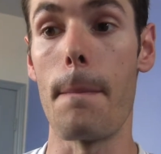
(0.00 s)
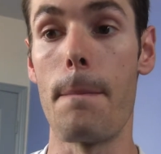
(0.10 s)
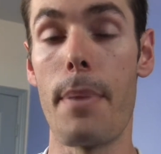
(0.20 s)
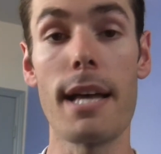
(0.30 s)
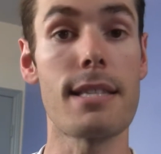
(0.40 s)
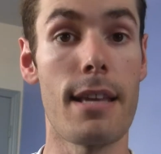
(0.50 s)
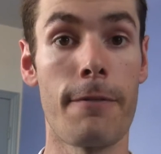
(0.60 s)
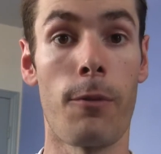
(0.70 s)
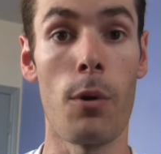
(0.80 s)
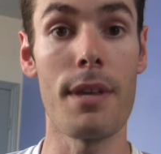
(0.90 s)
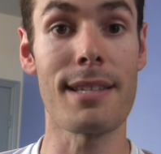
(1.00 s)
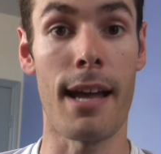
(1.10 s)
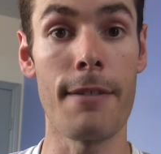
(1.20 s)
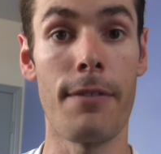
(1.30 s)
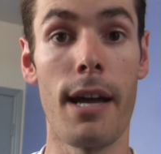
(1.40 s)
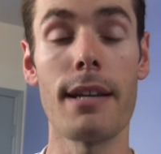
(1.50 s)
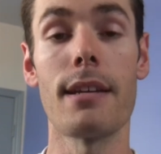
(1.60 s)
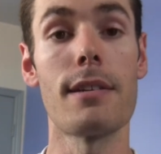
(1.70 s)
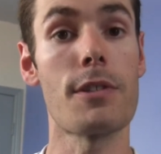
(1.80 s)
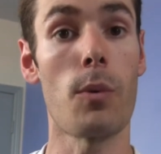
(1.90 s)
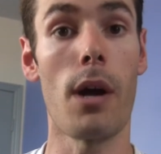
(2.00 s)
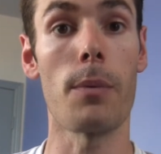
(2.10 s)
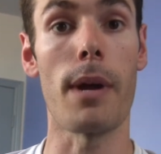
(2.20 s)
Best thing for this, I find, squat